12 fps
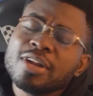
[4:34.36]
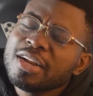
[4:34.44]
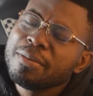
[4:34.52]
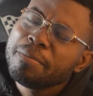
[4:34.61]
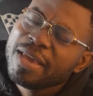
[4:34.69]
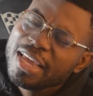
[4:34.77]
now
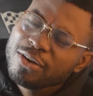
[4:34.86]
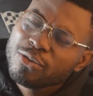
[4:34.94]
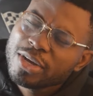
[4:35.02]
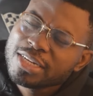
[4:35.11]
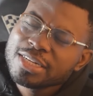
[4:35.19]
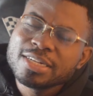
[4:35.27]
the main
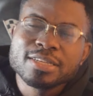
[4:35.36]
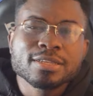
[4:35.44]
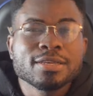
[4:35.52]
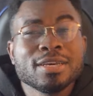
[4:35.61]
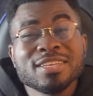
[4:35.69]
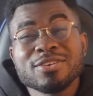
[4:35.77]
question is
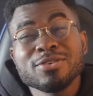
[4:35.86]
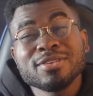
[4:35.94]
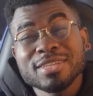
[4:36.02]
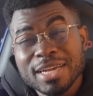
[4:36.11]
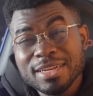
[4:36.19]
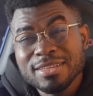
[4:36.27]

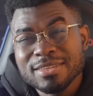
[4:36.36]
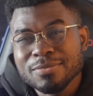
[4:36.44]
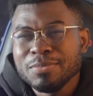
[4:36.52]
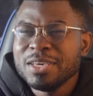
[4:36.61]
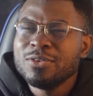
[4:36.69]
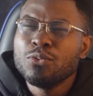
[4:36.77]
Christianity
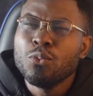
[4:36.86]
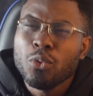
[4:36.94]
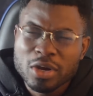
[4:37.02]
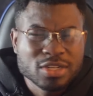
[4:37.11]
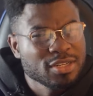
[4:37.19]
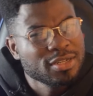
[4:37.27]
being
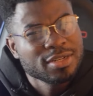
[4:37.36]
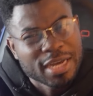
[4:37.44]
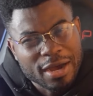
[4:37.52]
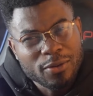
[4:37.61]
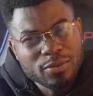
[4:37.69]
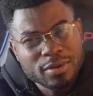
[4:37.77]
washed
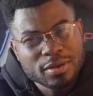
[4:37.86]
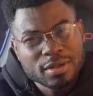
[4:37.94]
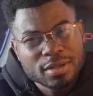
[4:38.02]
down?